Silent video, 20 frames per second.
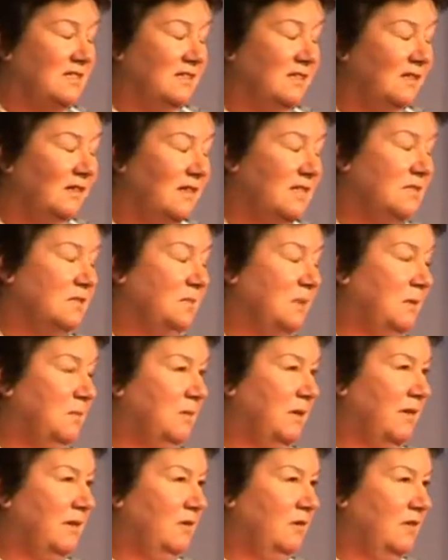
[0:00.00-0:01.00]
I'd like to make
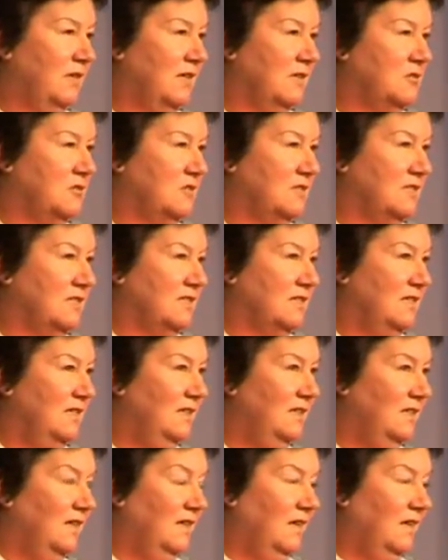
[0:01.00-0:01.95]
my own electricity.